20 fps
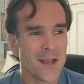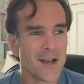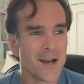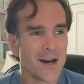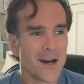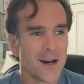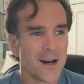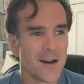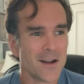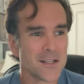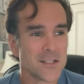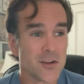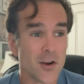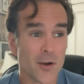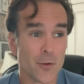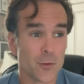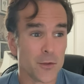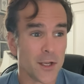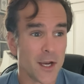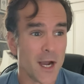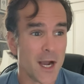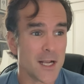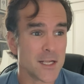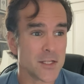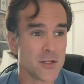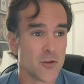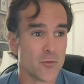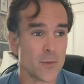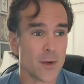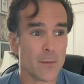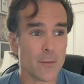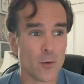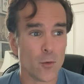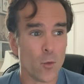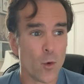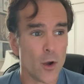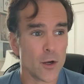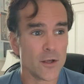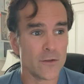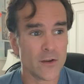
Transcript: starting with the costume, number one,